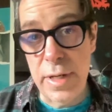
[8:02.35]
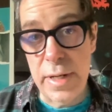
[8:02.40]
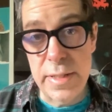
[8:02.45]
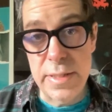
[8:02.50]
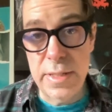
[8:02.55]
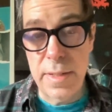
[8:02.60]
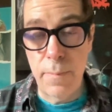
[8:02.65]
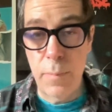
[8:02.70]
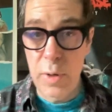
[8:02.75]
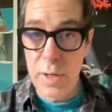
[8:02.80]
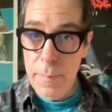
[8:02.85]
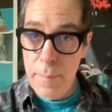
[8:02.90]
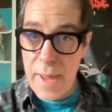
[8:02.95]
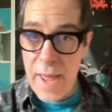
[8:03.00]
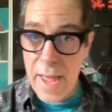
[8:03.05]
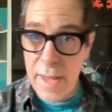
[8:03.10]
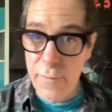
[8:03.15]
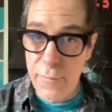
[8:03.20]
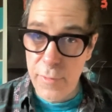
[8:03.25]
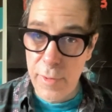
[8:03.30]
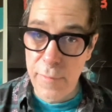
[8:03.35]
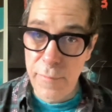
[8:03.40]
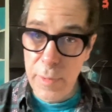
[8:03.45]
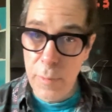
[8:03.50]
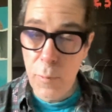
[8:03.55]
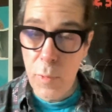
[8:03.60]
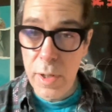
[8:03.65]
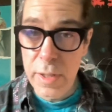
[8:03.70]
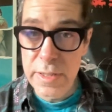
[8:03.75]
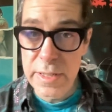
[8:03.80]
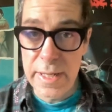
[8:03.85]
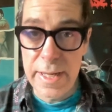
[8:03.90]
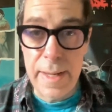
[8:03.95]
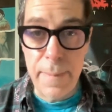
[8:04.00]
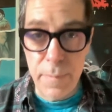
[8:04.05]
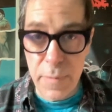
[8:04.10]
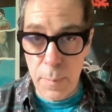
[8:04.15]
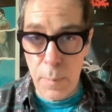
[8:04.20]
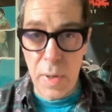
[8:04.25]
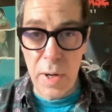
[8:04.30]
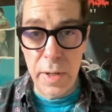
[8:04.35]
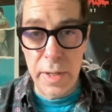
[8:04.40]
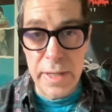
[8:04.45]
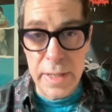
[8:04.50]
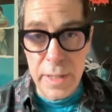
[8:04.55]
needs to bring back for everyone to keep the party